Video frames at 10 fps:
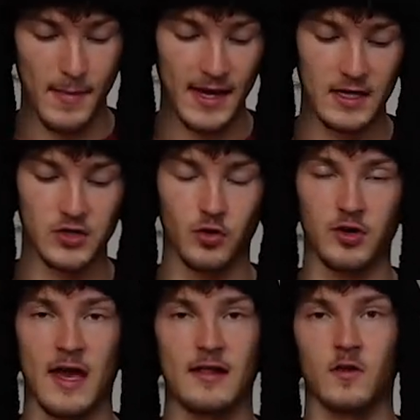making sure
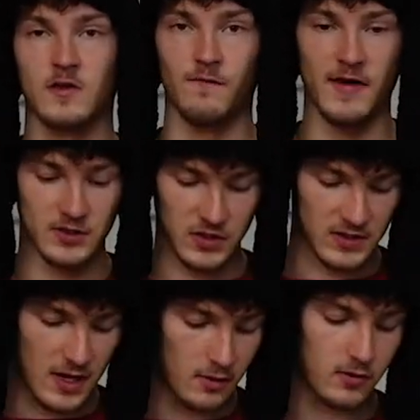you're getting lots of veggies
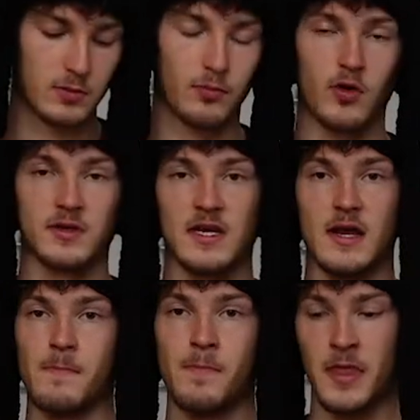in, lots of protein,